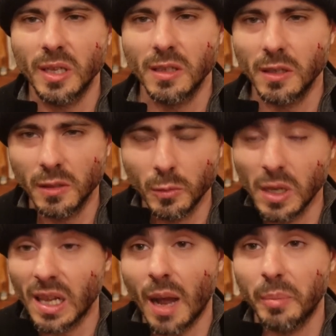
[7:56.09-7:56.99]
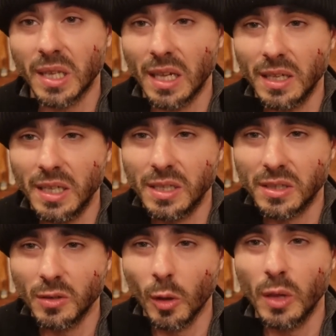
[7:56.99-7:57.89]
and the real capital
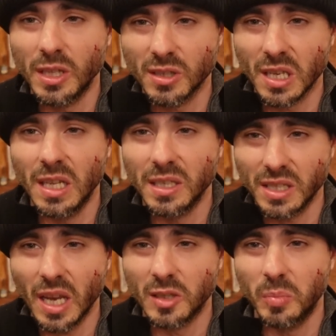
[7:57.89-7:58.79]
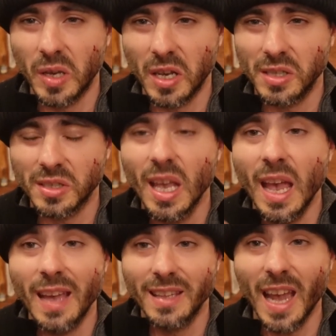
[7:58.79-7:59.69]
is knowledge, skills, experience, and